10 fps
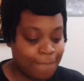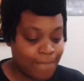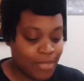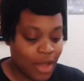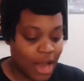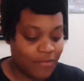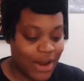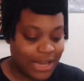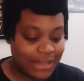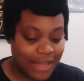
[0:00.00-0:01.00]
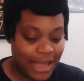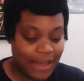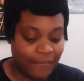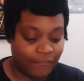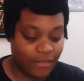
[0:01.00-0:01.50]
I reckon that
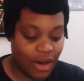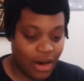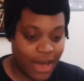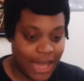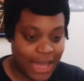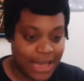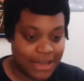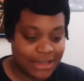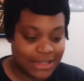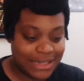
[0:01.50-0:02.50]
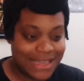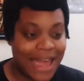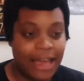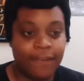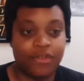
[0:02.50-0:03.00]
if I
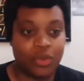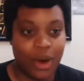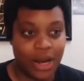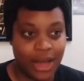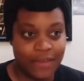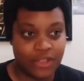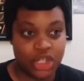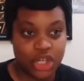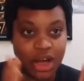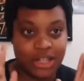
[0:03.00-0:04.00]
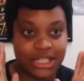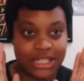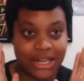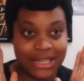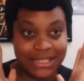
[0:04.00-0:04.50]
gave Twilight the chance
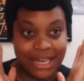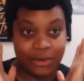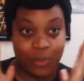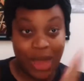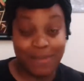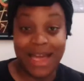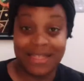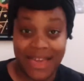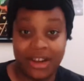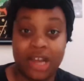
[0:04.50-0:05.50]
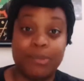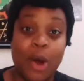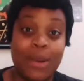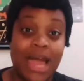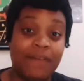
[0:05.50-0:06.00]
that I did way back then, I'd
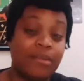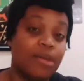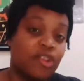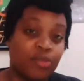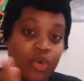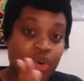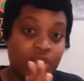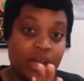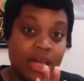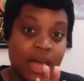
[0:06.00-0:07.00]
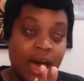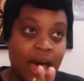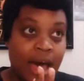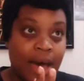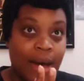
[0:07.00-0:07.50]
probably have
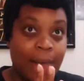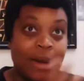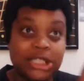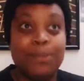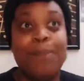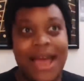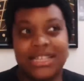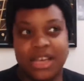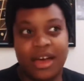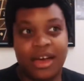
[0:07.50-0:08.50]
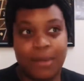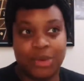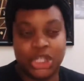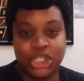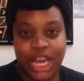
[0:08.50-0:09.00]
a much better
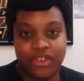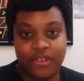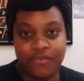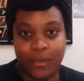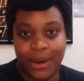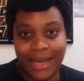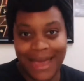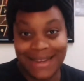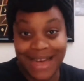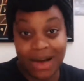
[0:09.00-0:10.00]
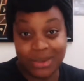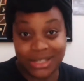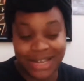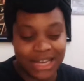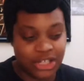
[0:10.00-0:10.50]
appreciation for YA now as
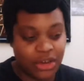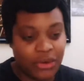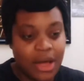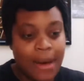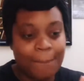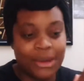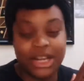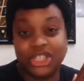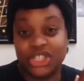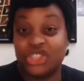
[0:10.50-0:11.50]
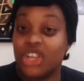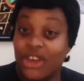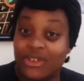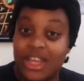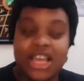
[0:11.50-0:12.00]
an adult, but I just
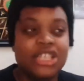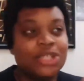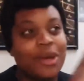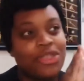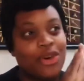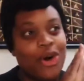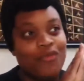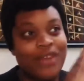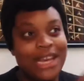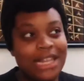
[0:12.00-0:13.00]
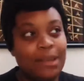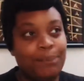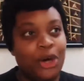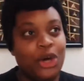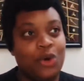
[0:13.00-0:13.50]
don't. So I thought reading the
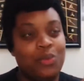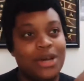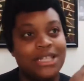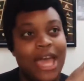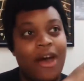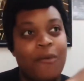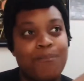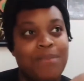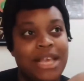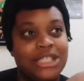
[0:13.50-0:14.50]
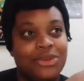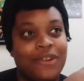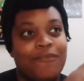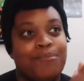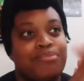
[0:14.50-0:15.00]
book would help me sort
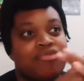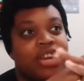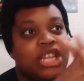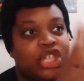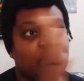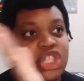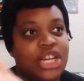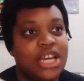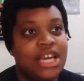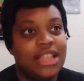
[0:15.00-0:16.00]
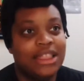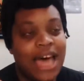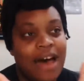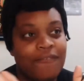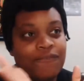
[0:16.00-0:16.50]
of bridge
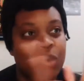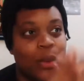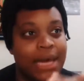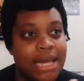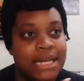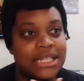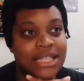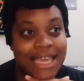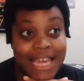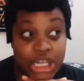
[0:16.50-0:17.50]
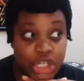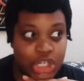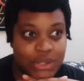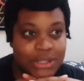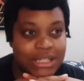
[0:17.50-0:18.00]
that void, the
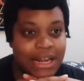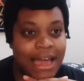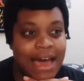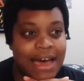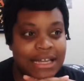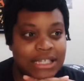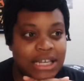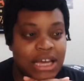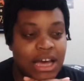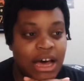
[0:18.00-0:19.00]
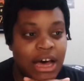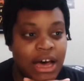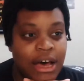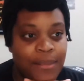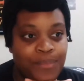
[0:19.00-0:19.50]
issues that I had,
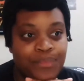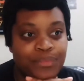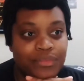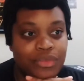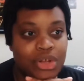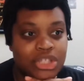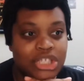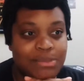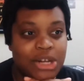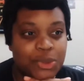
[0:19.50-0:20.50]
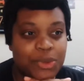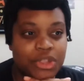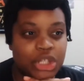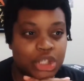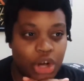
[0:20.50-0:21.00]
not so much with the
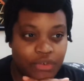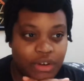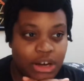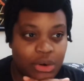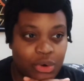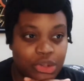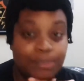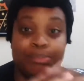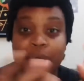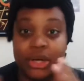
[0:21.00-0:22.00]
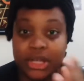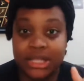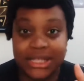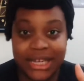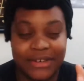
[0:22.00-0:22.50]
genre or the book
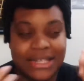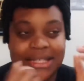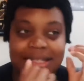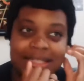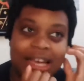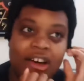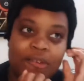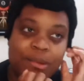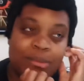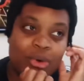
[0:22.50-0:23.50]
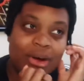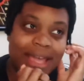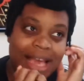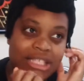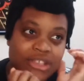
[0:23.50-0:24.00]
series itself, but more a
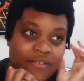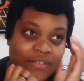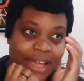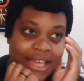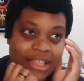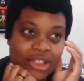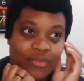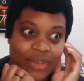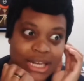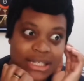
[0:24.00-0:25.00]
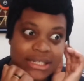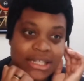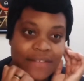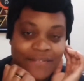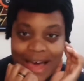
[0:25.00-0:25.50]
case of like the readers and
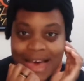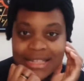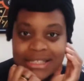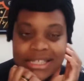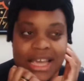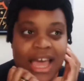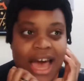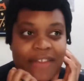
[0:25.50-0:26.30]
the fans and the